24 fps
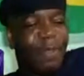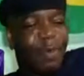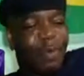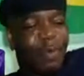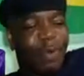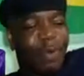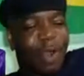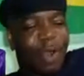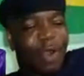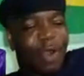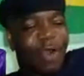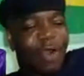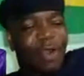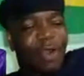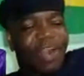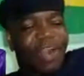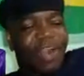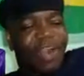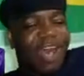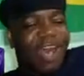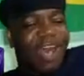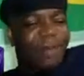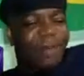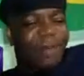
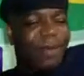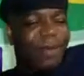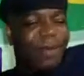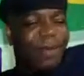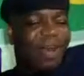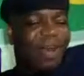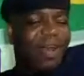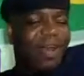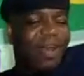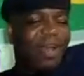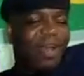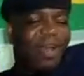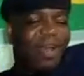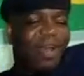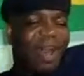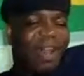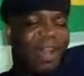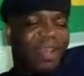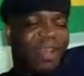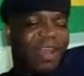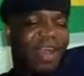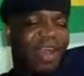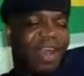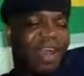Ukaona pa
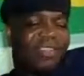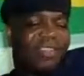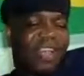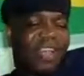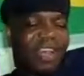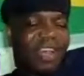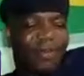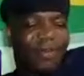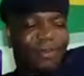anengashaya